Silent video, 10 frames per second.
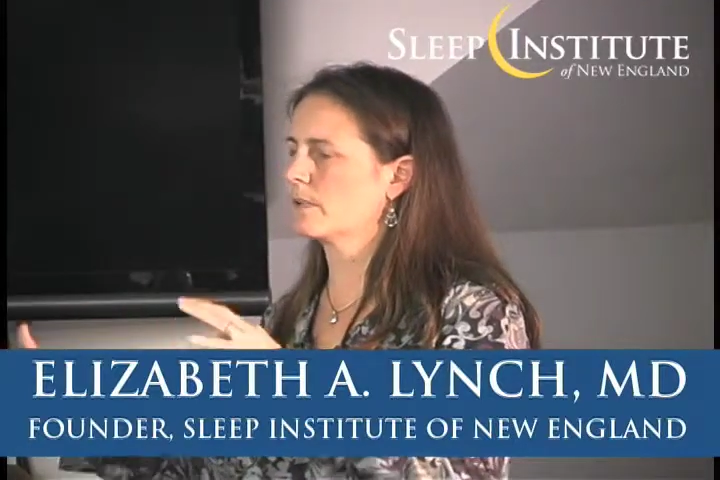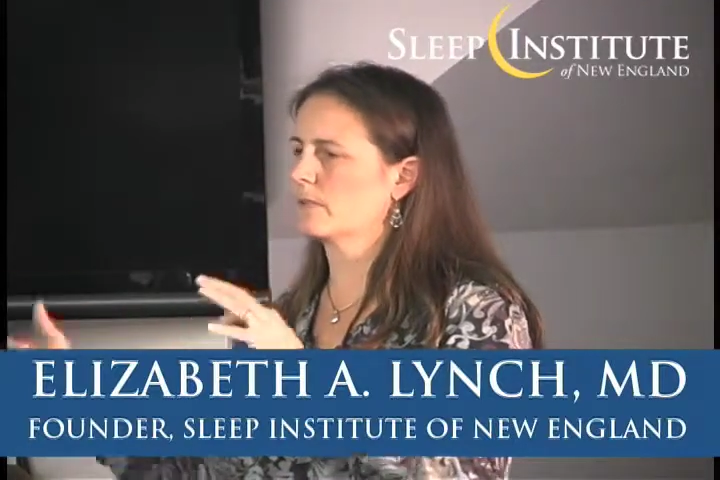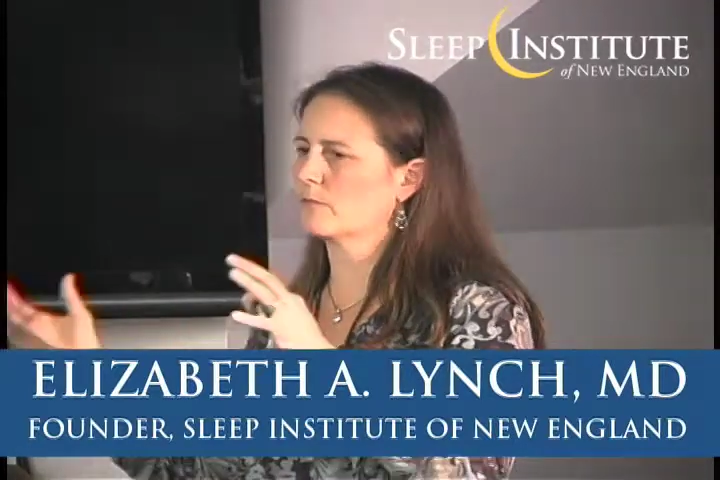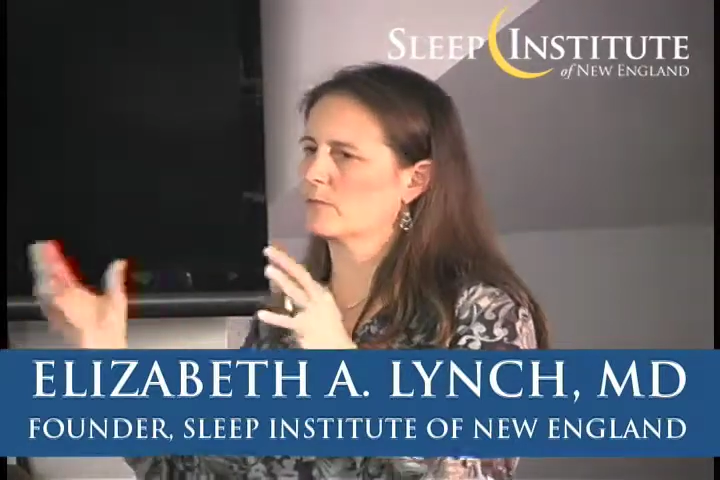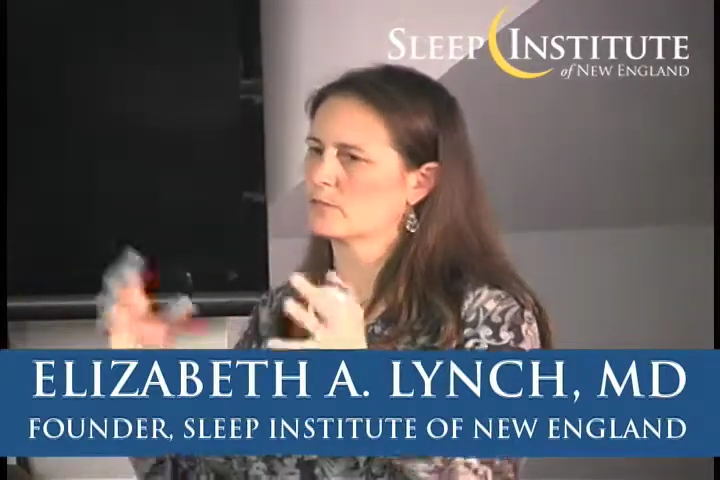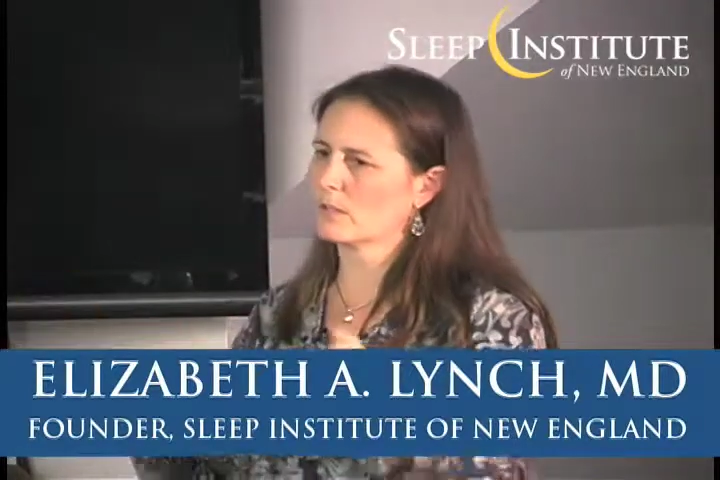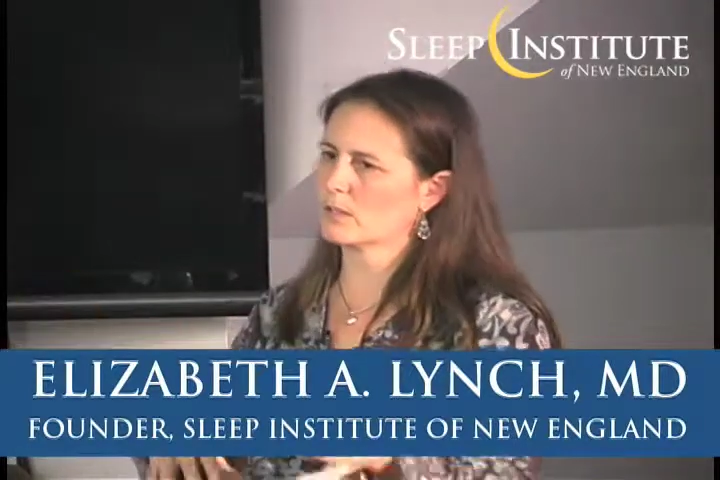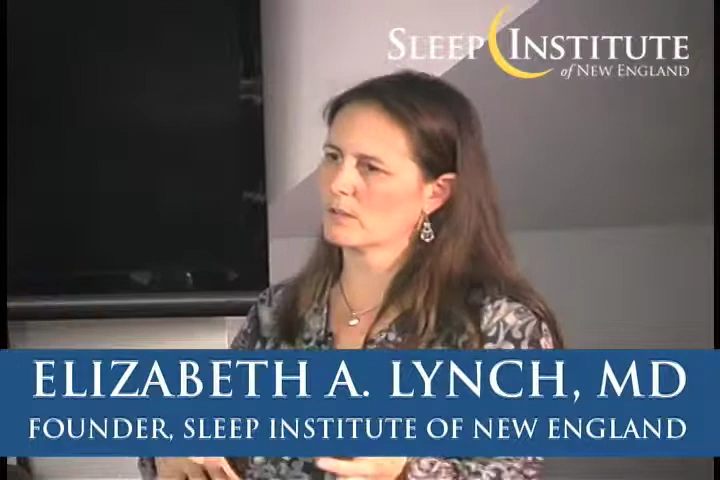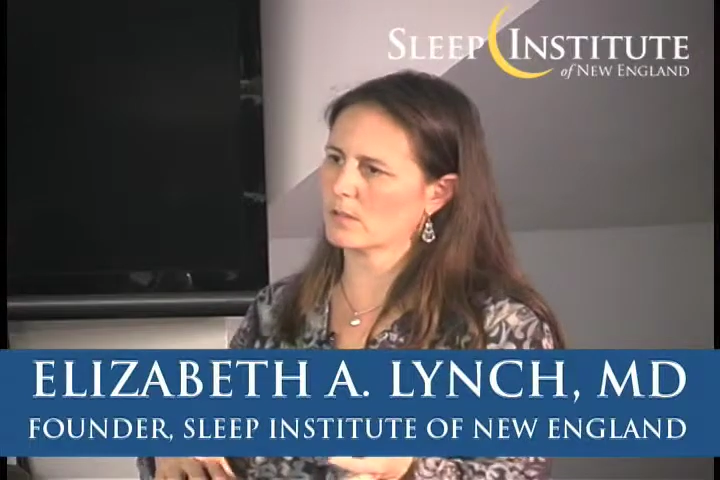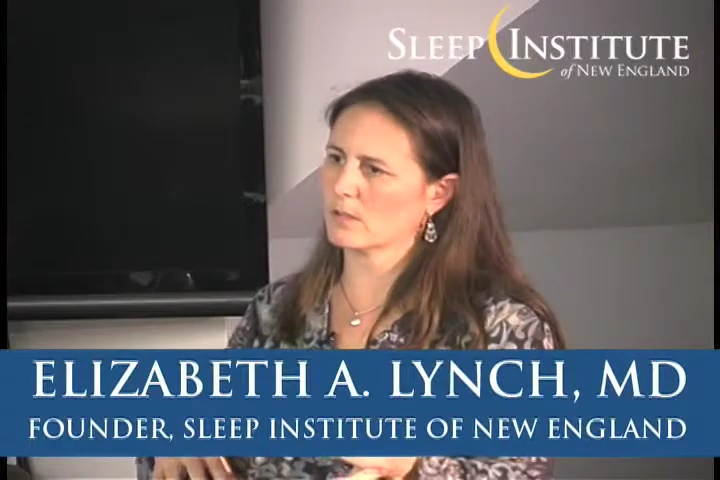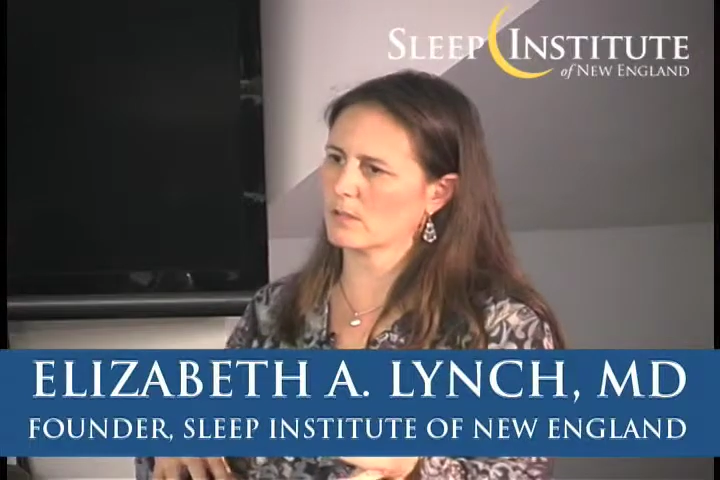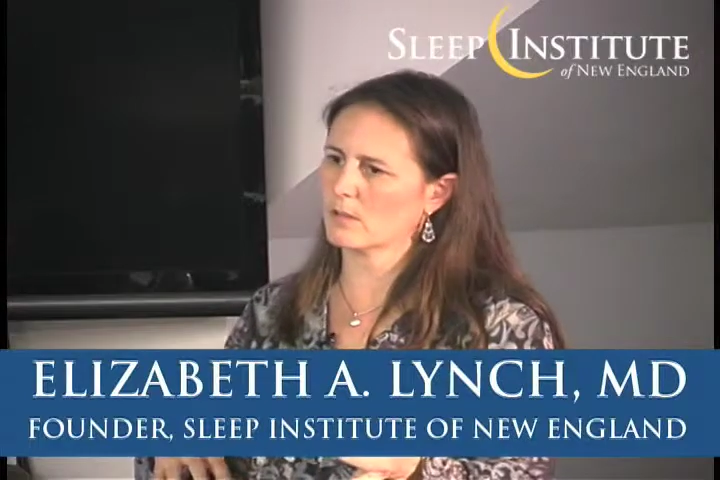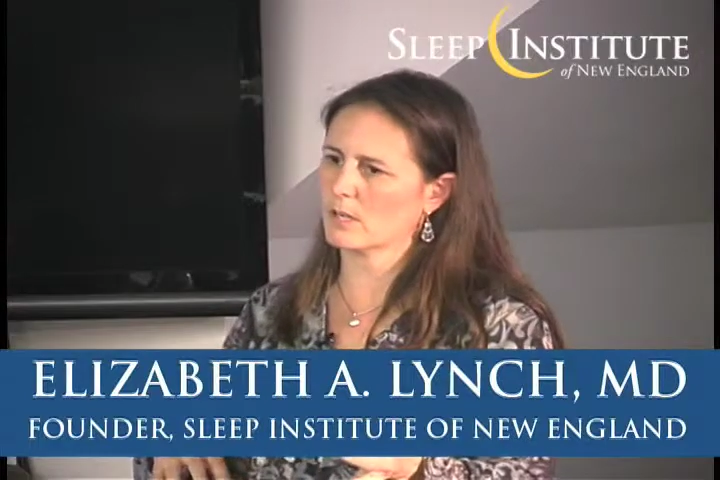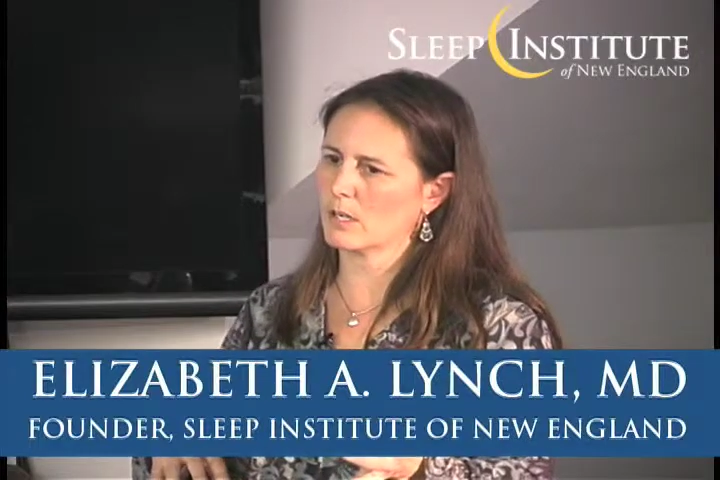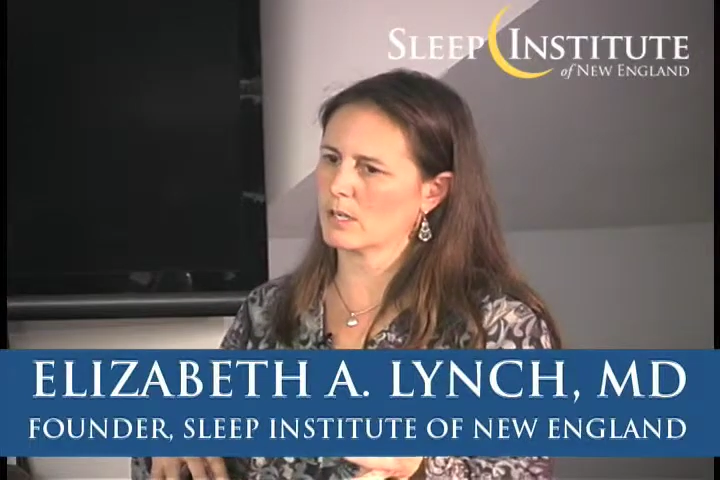and if you treat their